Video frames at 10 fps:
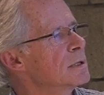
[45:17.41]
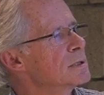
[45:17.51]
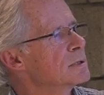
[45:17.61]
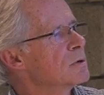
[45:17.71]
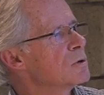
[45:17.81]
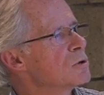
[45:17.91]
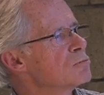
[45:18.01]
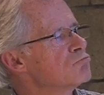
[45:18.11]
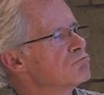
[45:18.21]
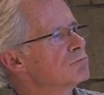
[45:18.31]

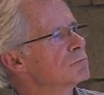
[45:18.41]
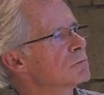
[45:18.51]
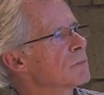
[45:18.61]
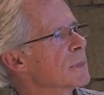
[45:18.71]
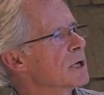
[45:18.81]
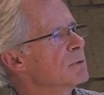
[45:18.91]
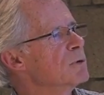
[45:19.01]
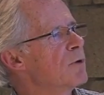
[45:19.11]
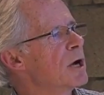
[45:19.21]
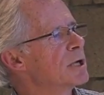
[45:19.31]
So I'm going to
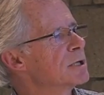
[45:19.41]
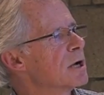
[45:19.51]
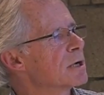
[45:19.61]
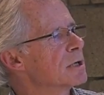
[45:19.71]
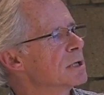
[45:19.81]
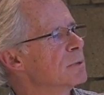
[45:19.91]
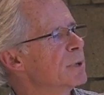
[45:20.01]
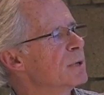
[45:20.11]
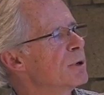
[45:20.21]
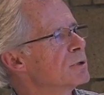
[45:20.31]
move on and talk a little
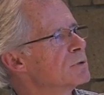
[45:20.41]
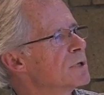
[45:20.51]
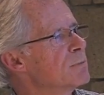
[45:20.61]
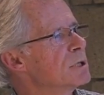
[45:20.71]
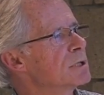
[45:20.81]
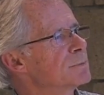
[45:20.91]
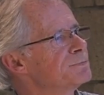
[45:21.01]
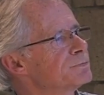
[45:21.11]
bit about treatment.